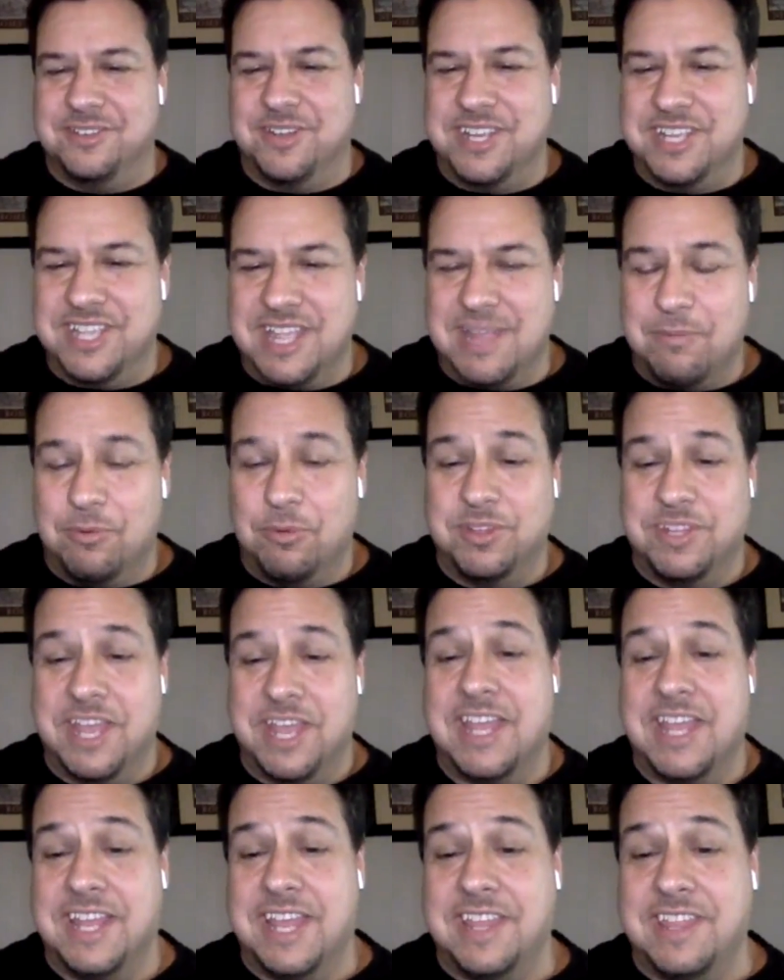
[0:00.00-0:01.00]
a great camera with
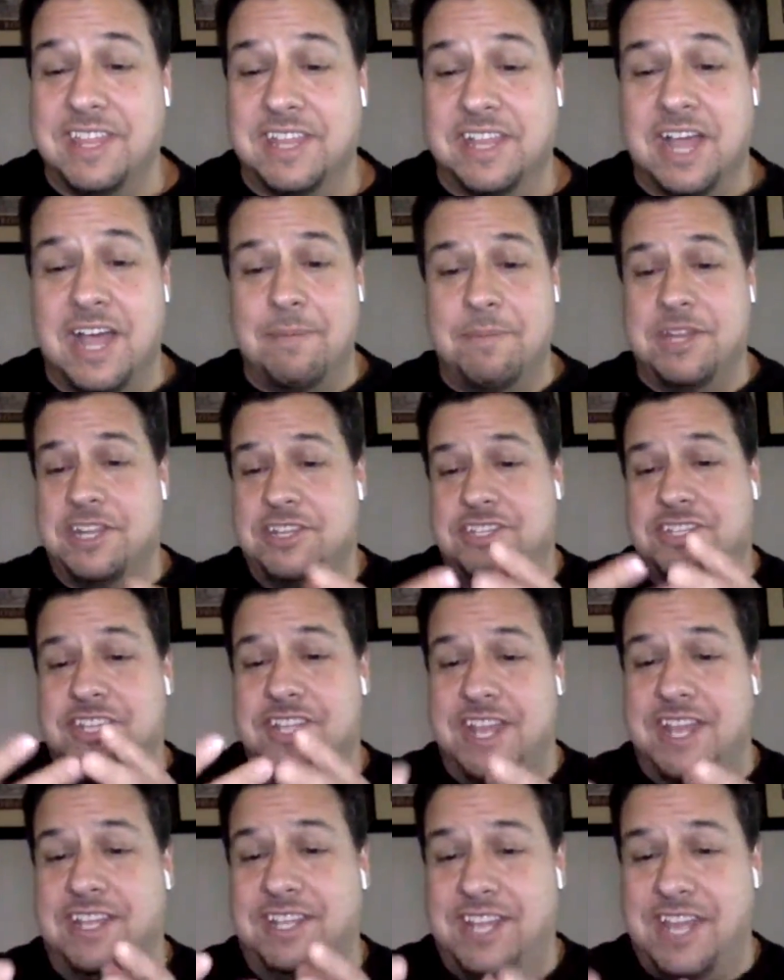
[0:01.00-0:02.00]
that, and the
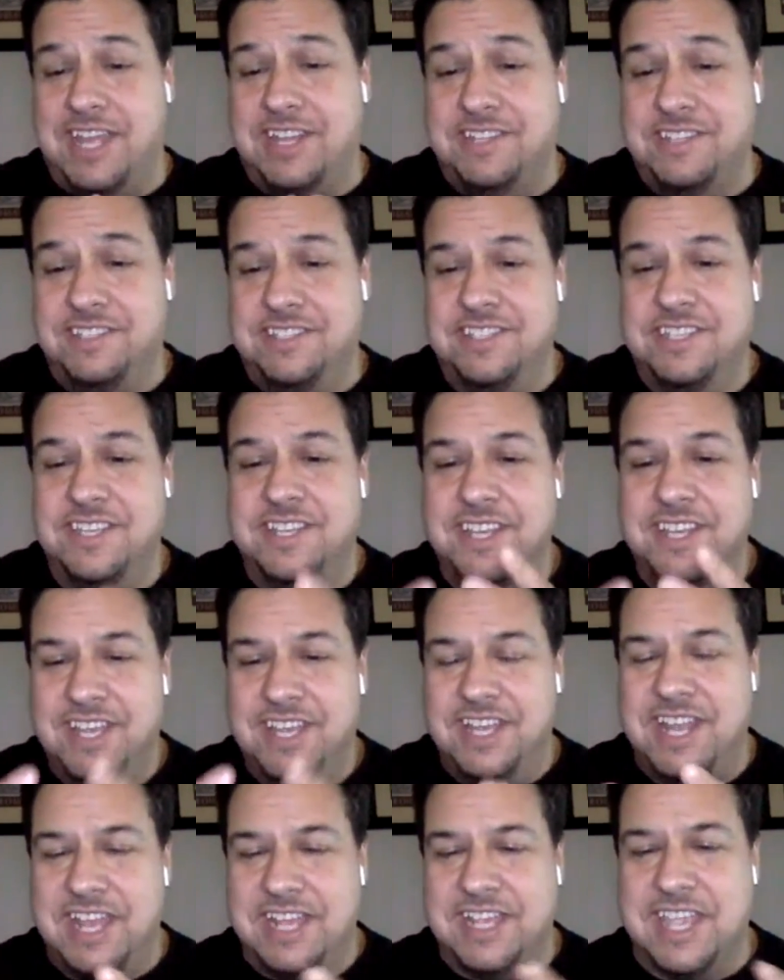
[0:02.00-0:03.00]
combination of that lens
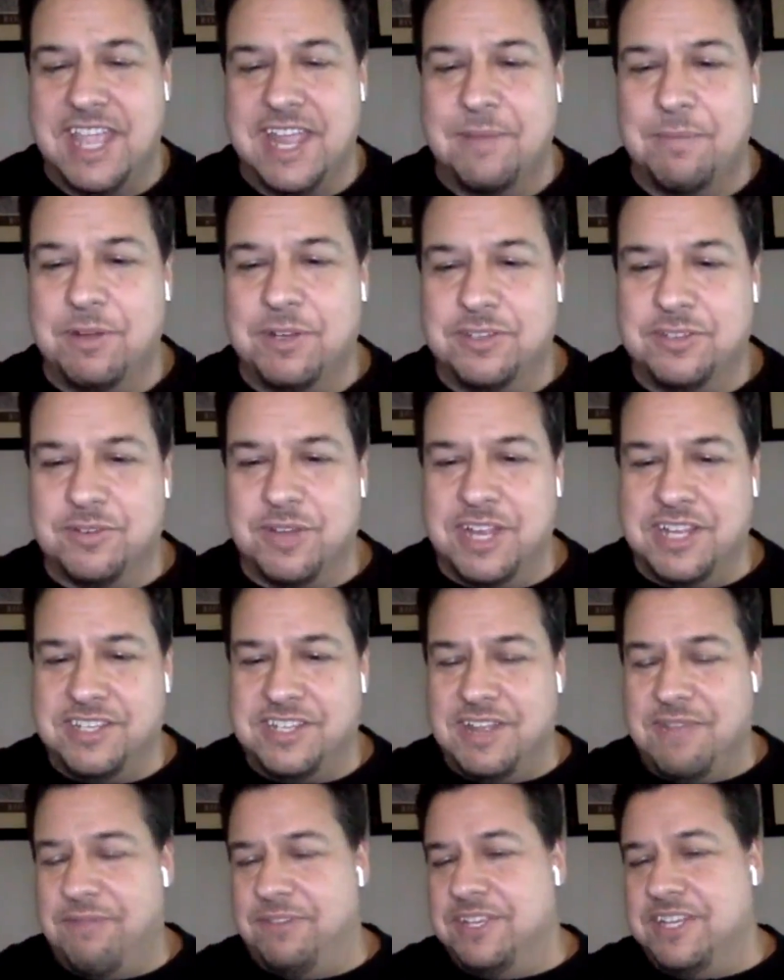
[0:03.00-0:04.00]
and that camera, it's great.
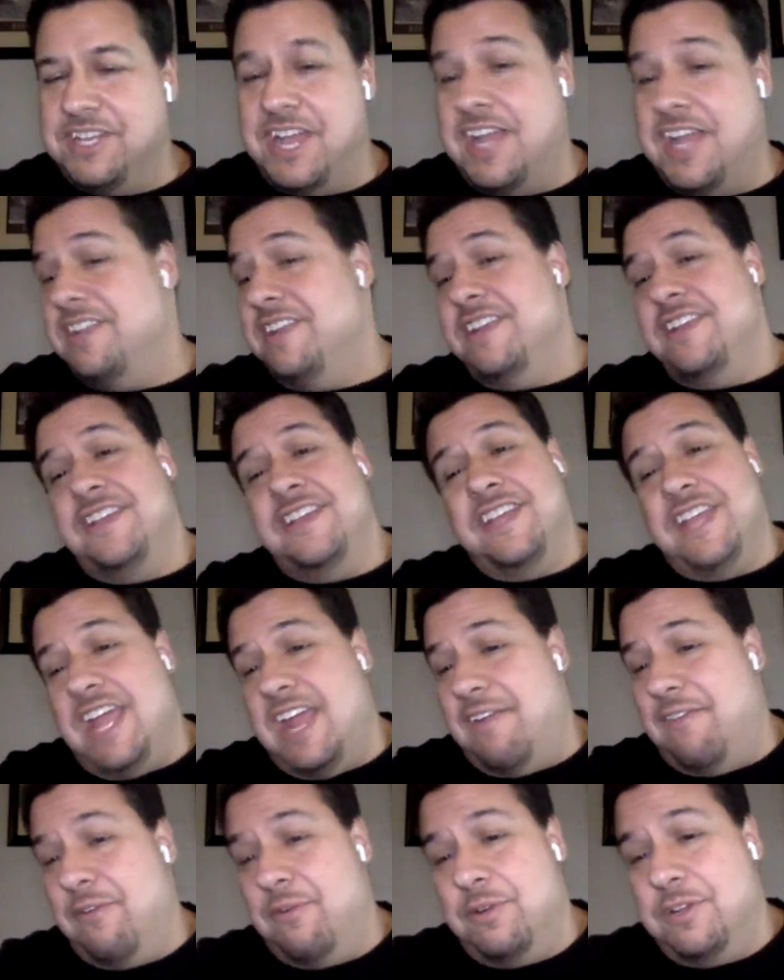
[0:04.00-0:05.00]
It's definitely not
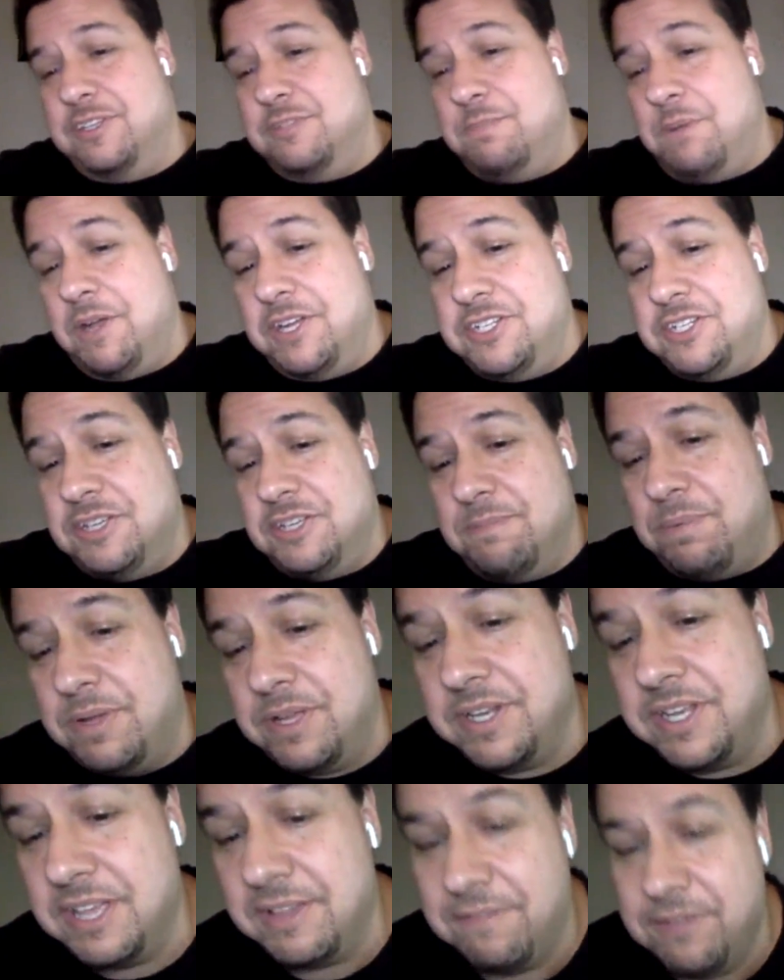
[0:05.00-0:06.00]
everyone's budget,
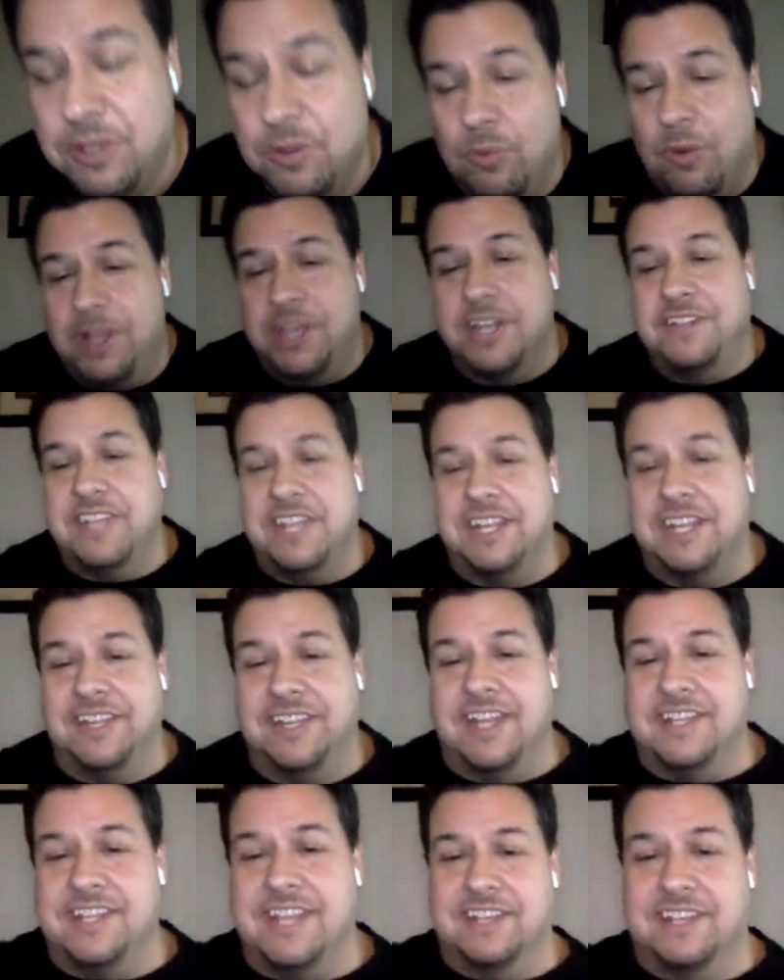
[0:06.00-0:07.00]
but if you want to take
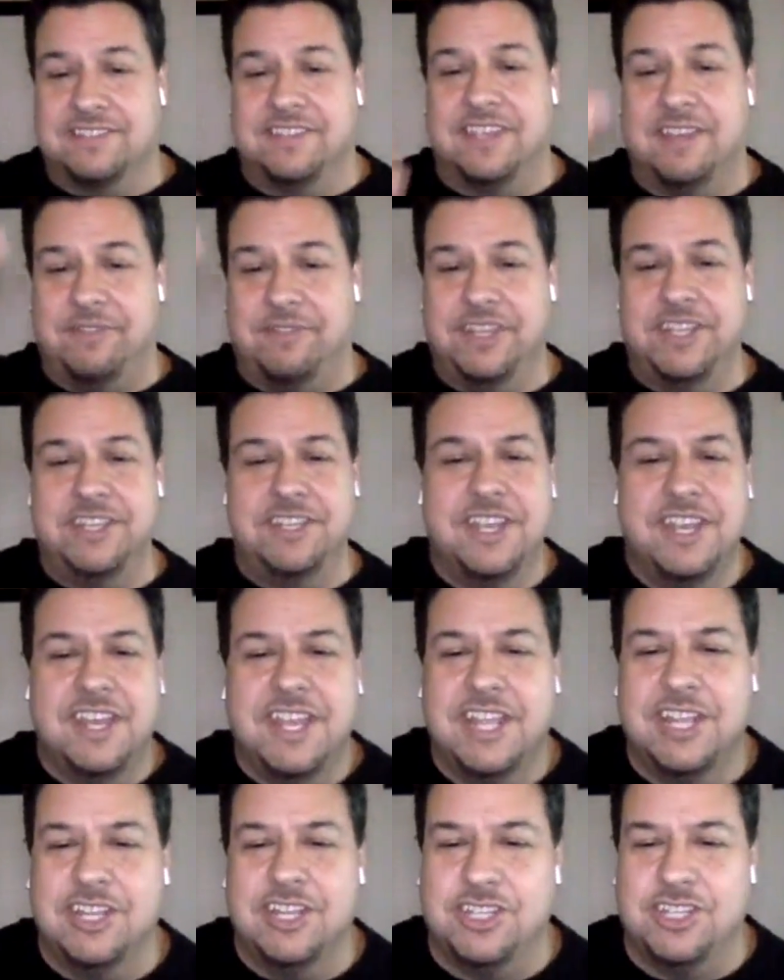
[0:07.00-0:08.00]
that next level,
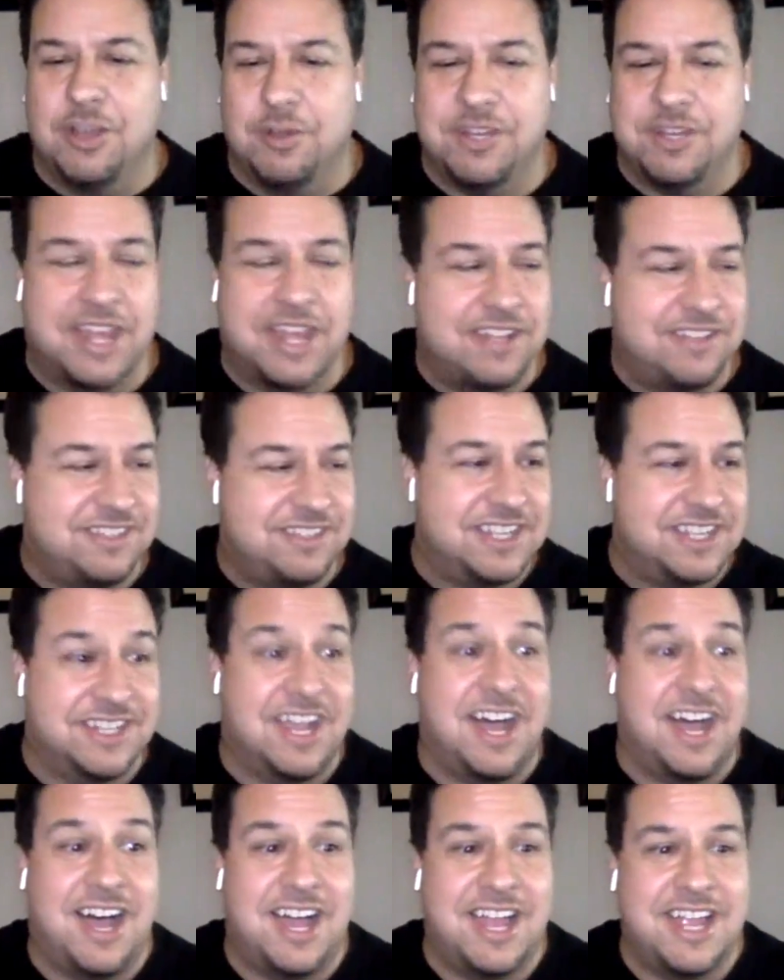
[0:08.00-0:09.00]
he showed that's like the
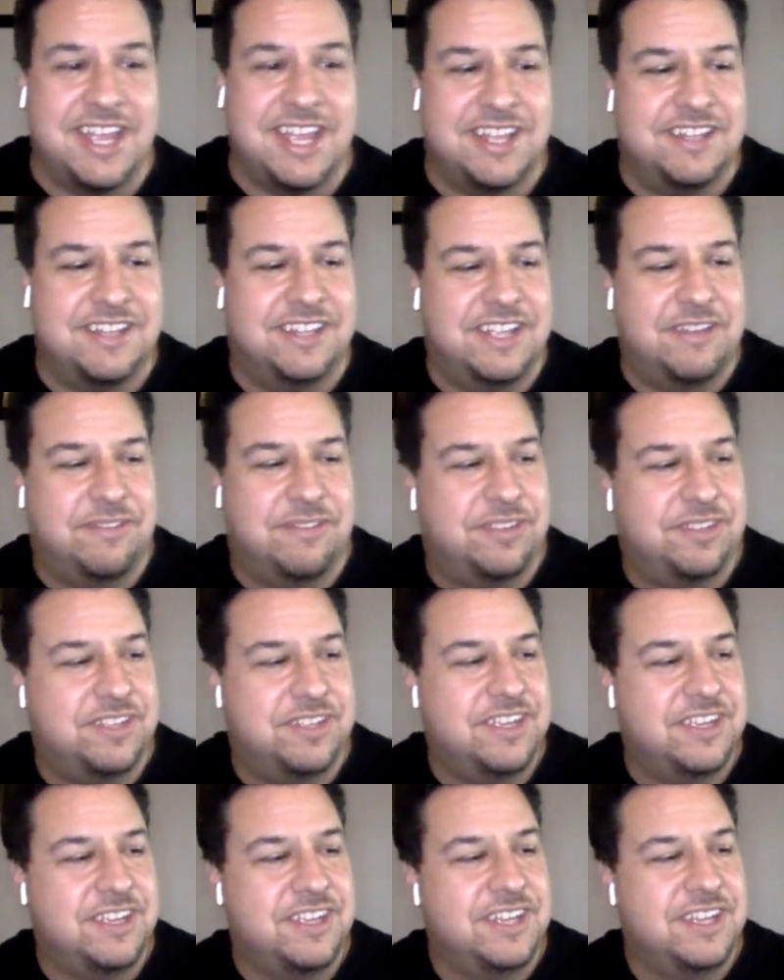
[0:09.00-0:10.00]
high end level.
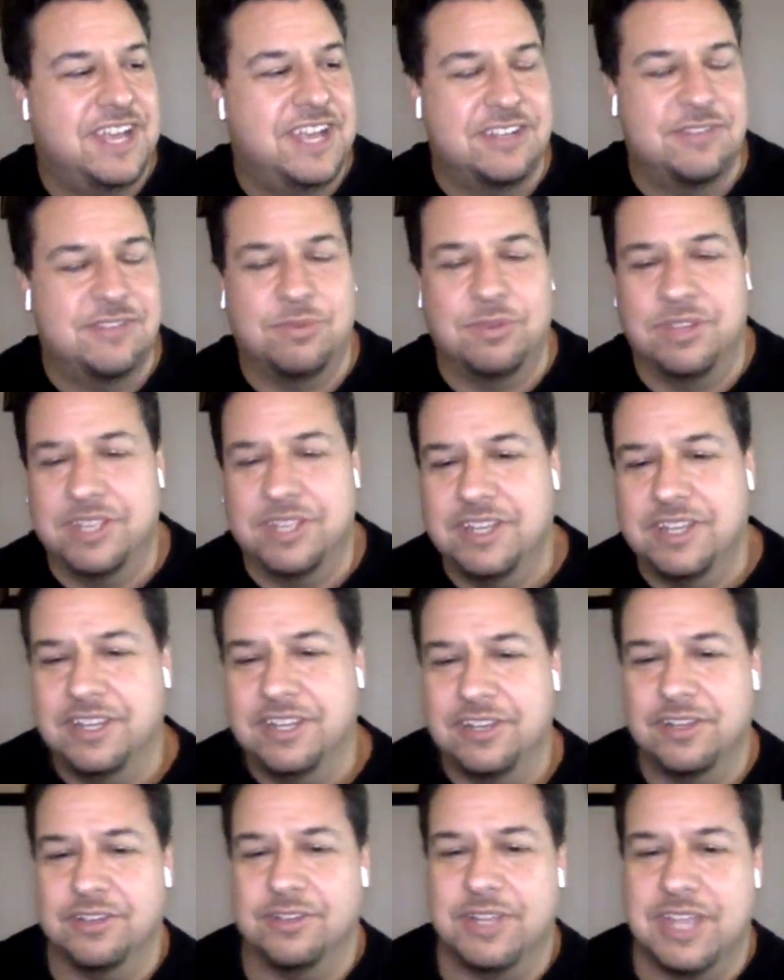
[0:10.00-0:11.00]
That's really a
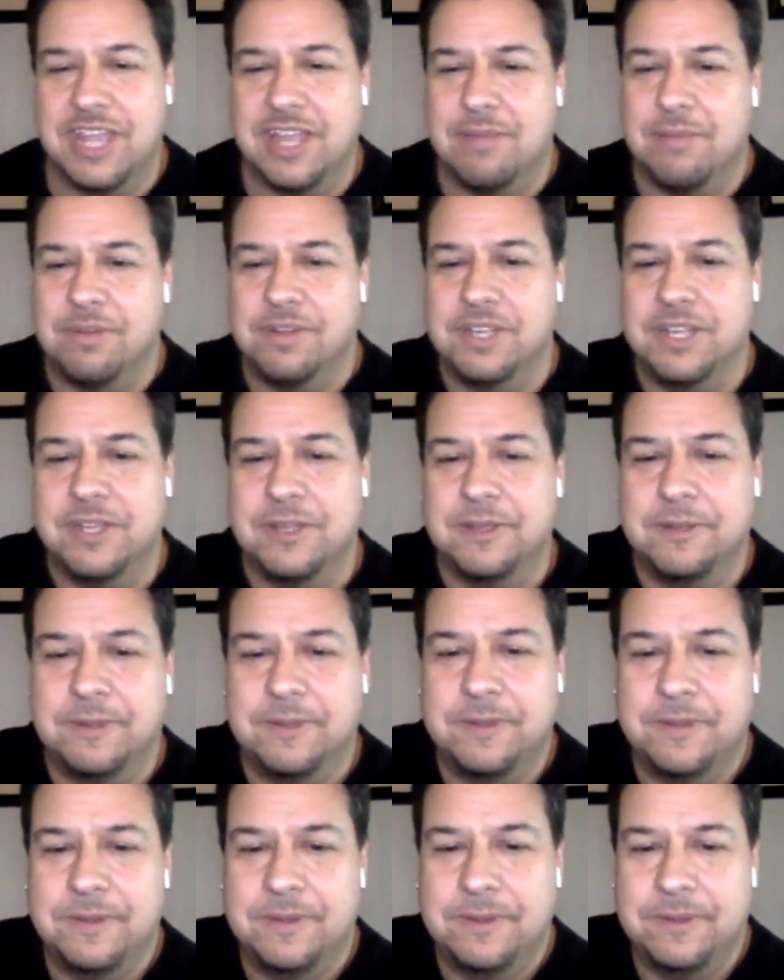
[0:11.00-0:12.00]
good camera. Yeah,
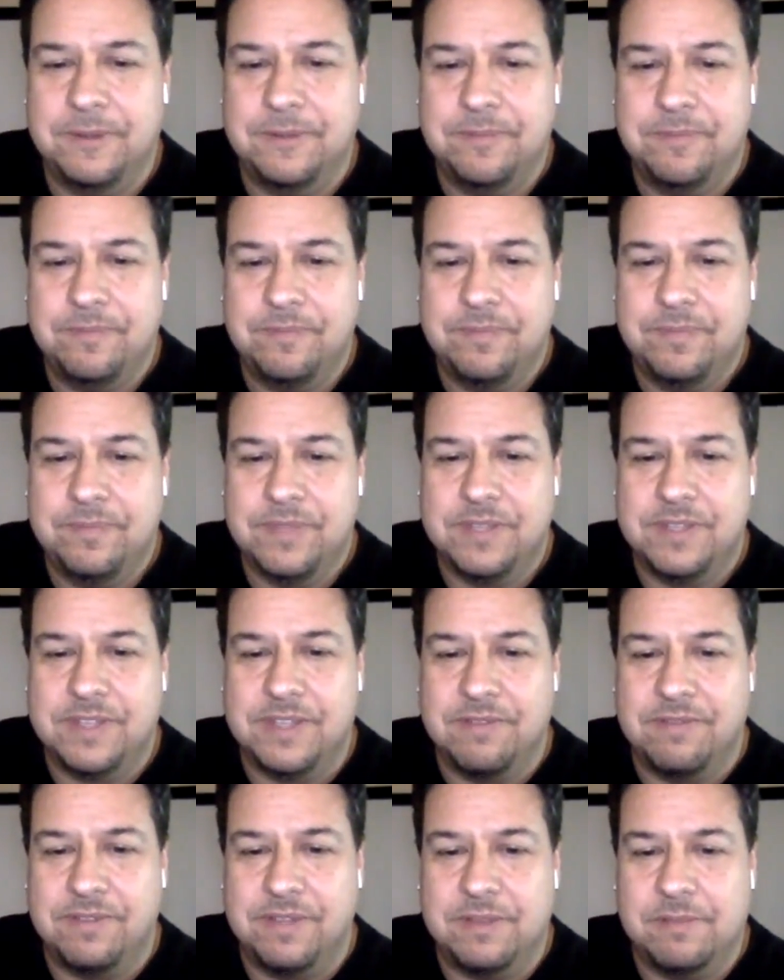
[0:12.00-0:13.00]

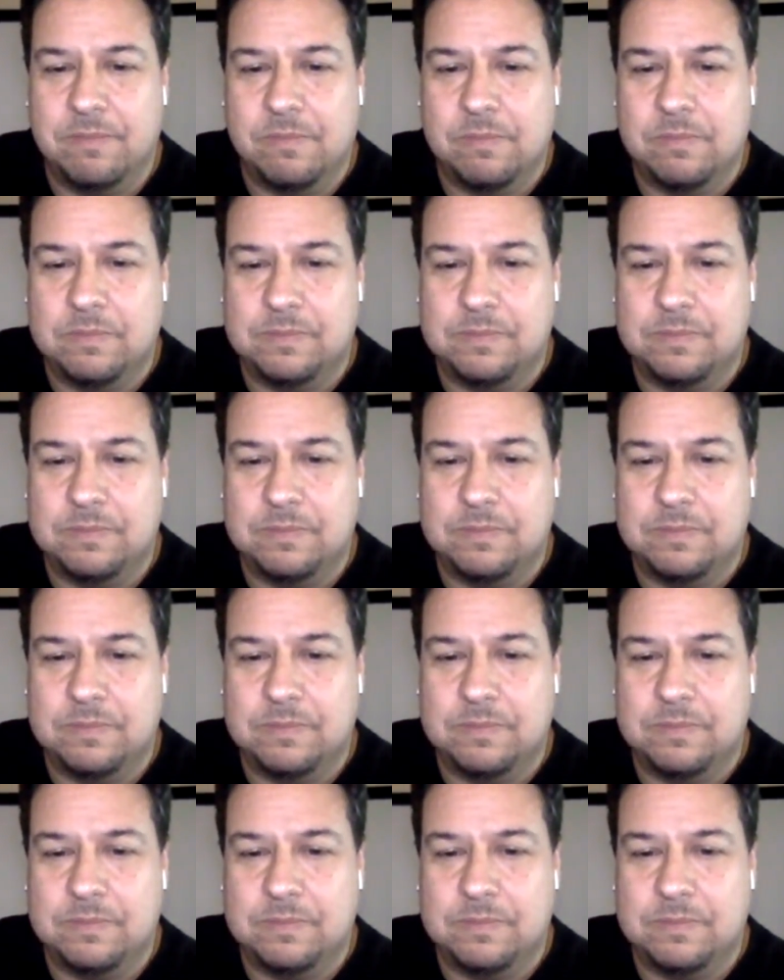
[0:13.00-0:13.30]
definitely.